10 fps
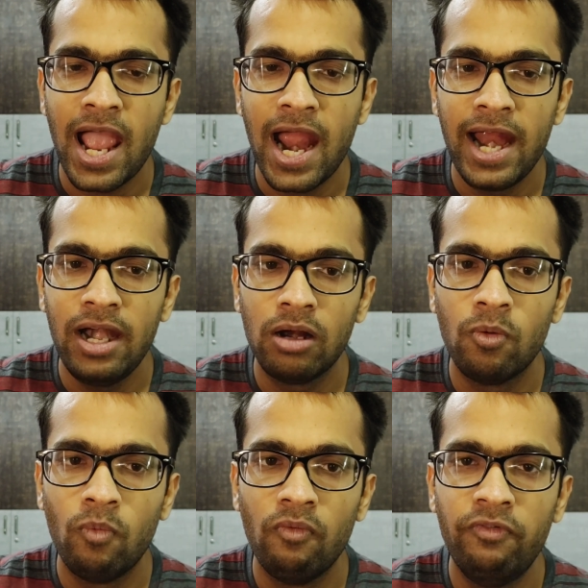And
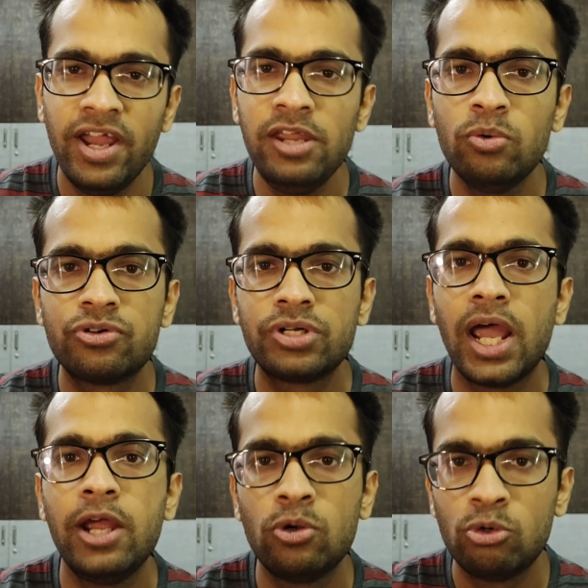when you
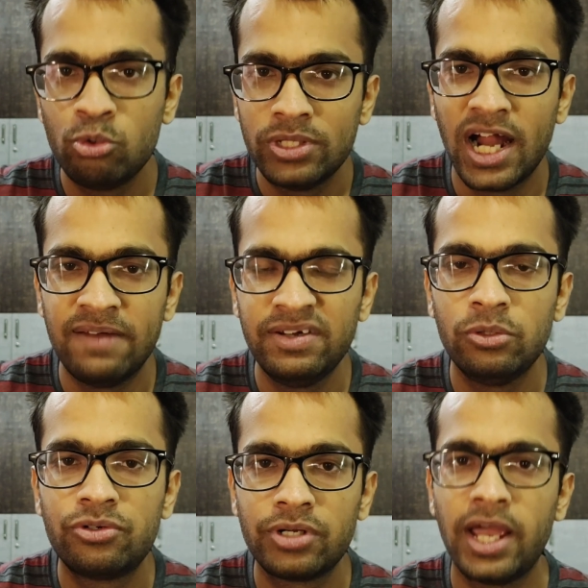try to do that, when
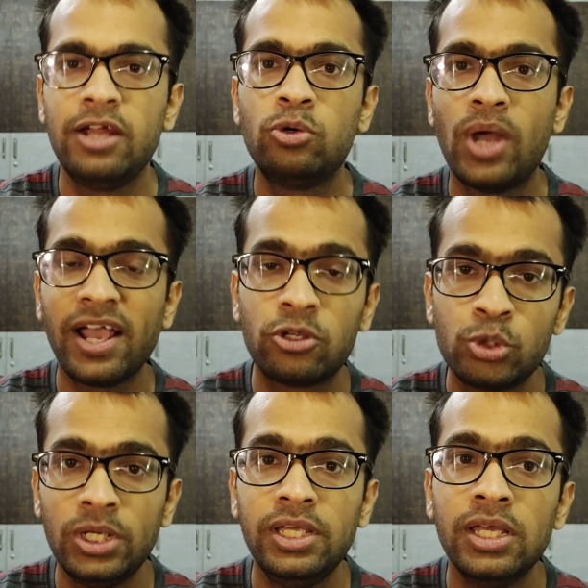you try to
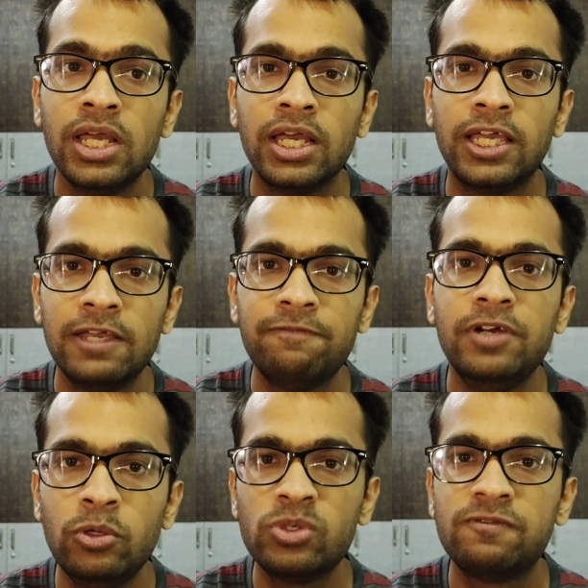actually give
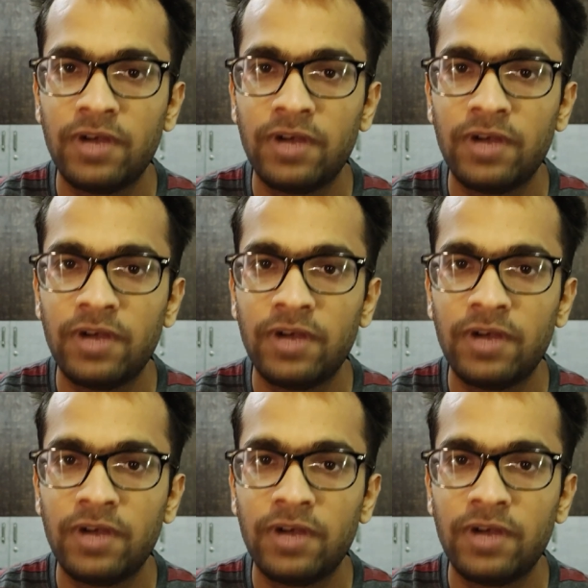news